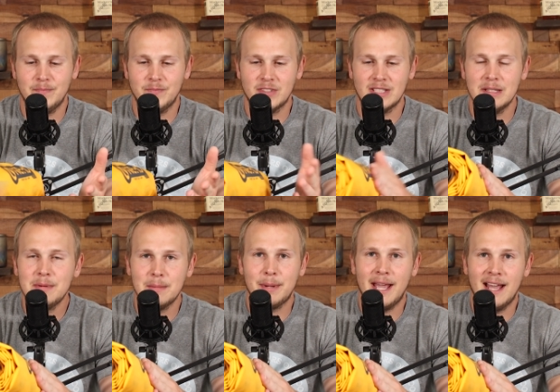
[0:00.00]

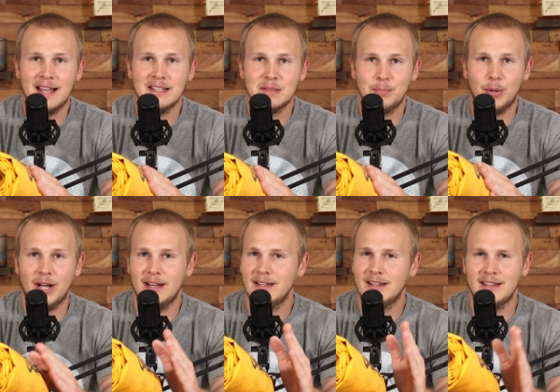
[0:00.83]
sleeping pads,
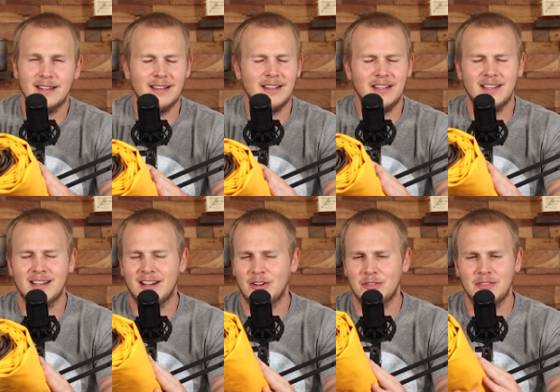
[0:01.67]
but
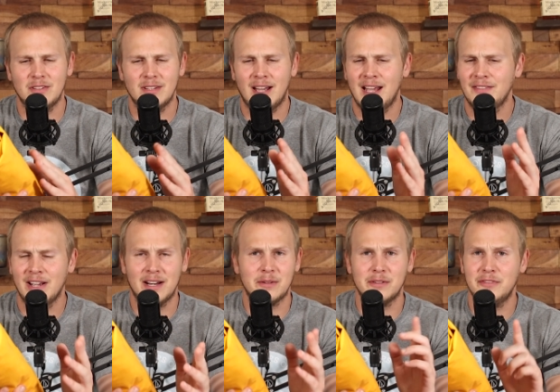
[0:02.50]
I've
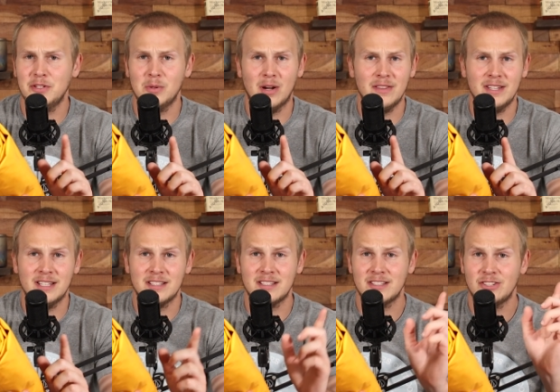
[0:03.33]
got a review on
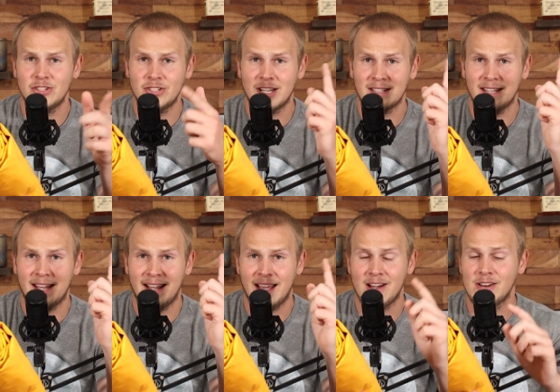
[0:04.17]
this. Check
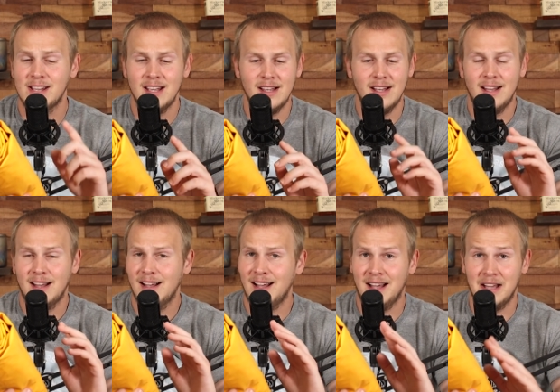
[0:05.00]
that out.
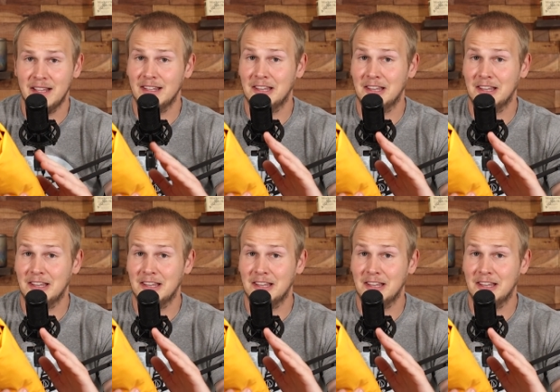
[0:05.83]
I